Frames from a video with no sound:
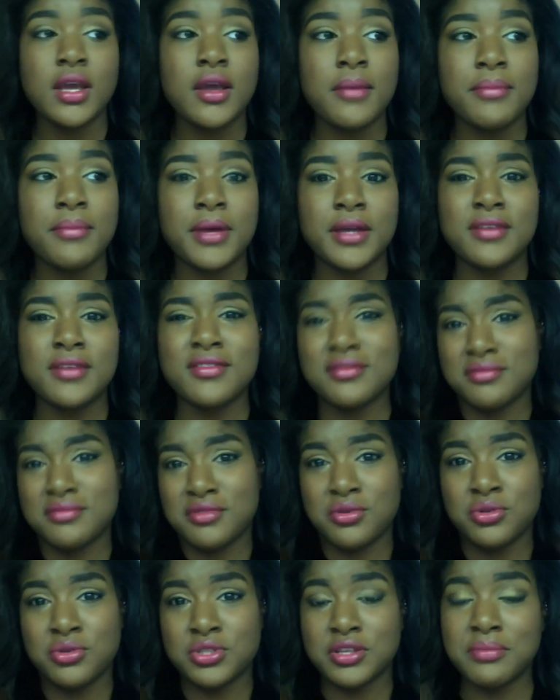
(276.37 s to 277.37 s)
But
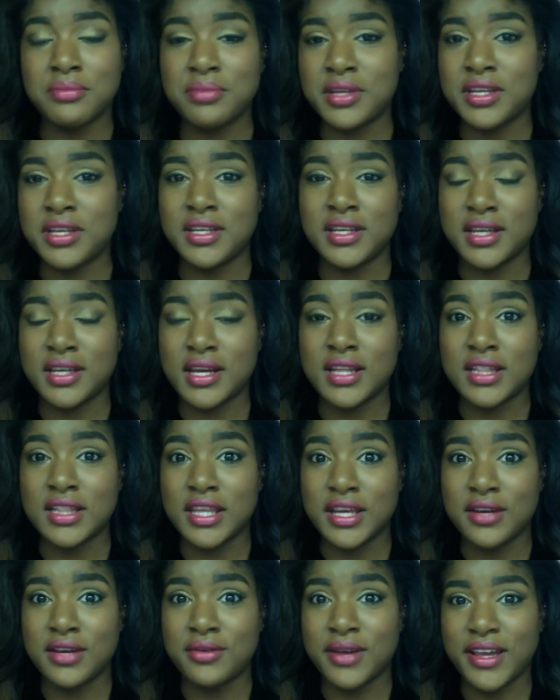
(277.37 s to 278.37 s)
who's complaining? I got the
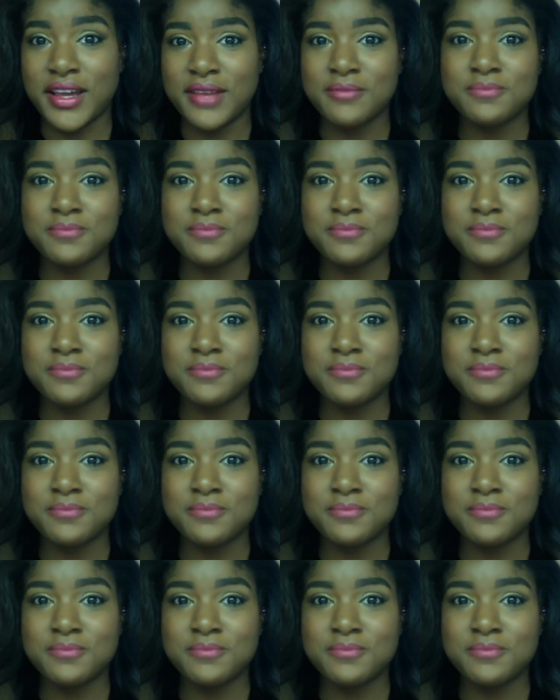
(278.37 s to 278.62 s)
hair, right?